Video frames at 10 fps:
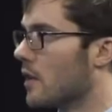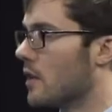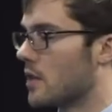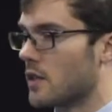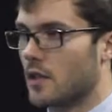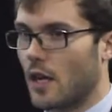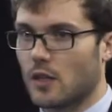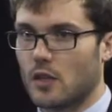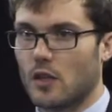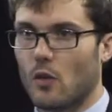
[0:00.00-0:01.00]
is
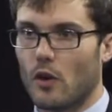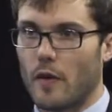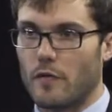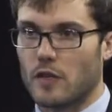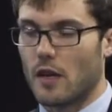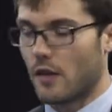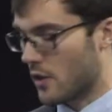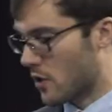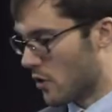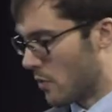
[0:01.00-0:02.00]
detected or if FDA
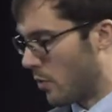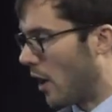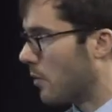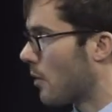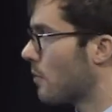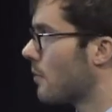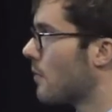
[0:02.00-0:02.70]
thinks there's a problem.